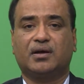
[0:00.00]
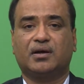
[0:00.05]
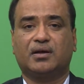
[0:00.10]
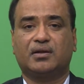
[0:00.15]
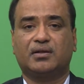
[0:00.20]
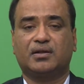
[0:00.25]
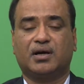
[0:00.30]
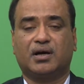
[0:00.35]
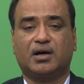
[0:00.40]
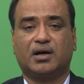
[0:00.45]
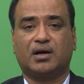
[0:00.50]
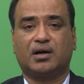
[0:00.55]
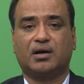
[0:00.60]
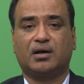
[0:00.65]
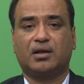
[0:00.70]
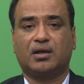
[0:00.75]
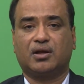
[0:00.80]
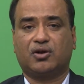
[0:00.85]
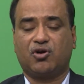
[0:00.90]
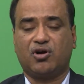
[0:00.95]
the
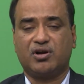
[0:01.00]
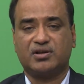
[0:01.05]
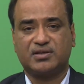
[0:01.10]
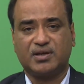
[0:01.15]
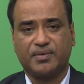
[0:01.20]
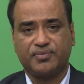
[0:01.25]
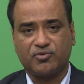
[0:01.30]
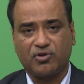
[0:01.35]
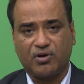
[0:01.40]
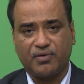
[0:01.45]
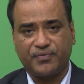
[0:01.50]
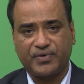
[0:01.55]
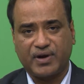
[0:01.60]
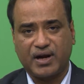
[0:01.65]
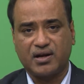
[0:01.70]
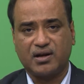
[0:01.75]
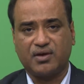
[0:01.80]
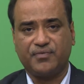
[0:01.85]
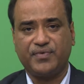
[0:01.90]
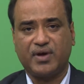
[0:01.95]
concept of
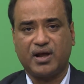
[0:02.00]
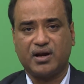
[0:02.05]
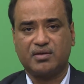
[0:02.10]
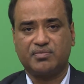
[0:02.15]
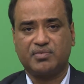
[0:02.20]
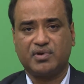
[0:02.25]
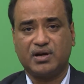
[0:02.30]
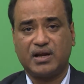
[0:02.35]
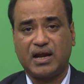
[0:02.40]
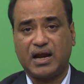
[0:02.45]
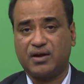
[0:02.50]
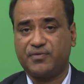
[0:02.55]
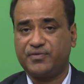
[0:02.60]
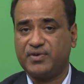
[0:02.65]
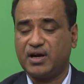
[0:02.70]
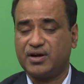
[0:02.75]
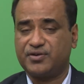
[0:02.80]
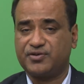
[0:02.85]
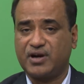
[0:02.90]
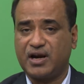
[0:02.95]
random variable and
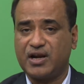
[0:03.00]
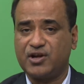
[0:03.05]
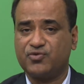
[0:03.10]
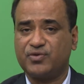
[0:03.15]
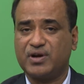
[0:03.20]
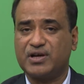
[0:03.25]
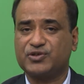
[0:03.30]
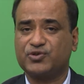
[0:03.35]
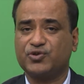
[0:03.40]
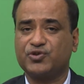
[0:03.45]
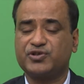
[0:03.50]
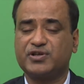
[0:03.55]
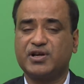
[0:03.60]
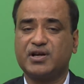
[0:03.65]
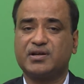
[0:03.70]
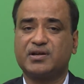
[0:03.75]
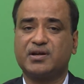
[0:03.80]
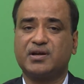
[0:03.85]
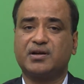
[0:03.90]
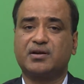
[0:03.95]
we had tried to
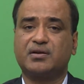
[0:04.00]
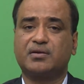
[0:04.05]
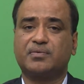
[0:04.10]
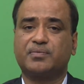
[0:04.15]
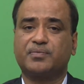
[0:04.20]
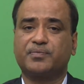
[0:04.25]
associate it